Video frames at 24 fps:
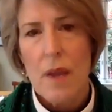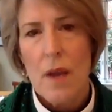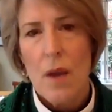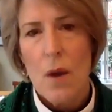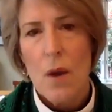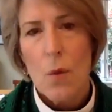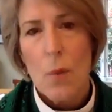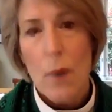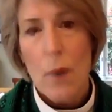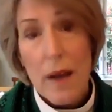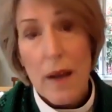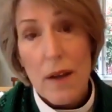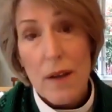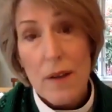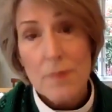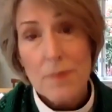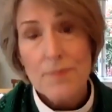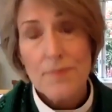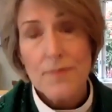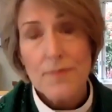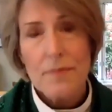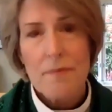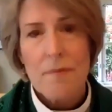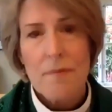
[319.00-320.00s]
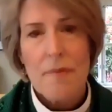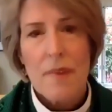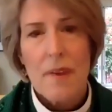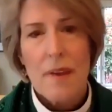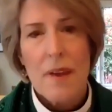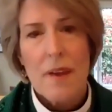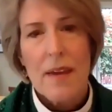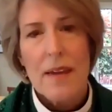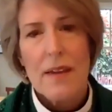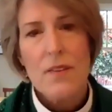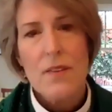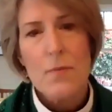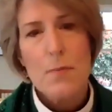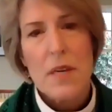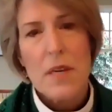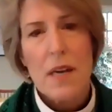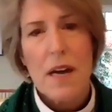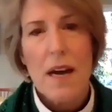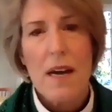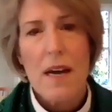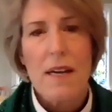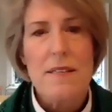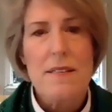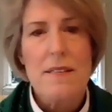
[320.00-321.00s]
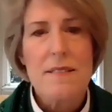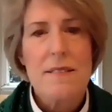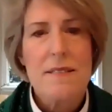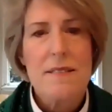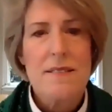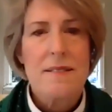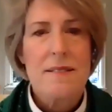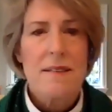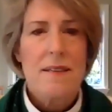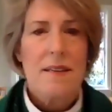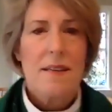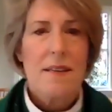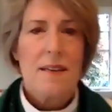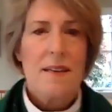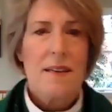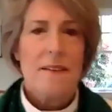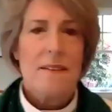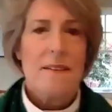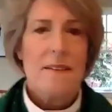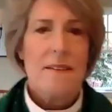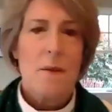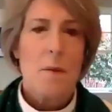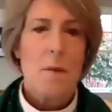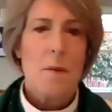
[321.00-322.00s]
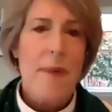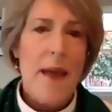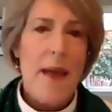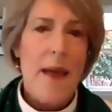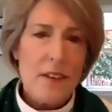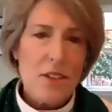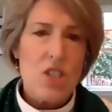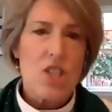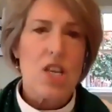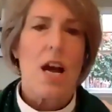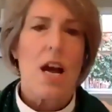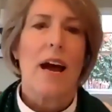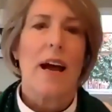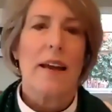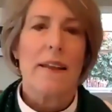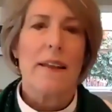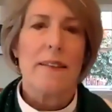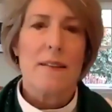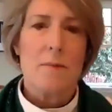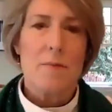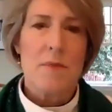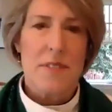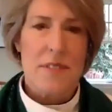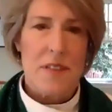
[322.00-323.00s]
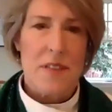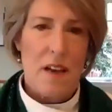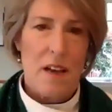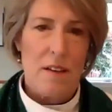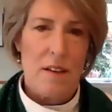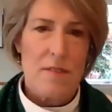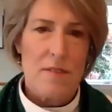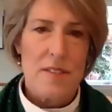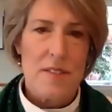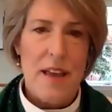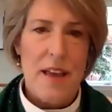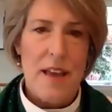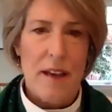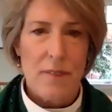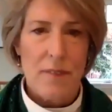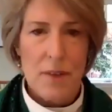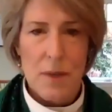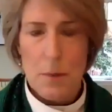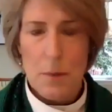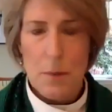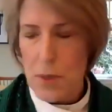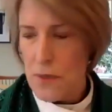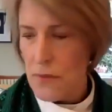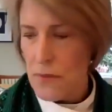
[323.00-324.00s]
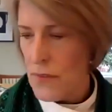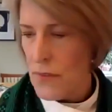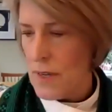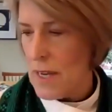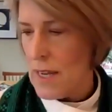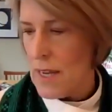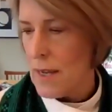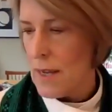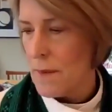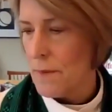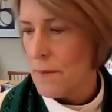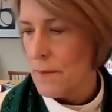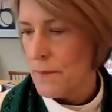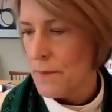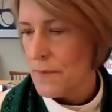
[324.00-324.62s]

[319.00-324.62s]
Well, it's because the Magi themselves have an epiphany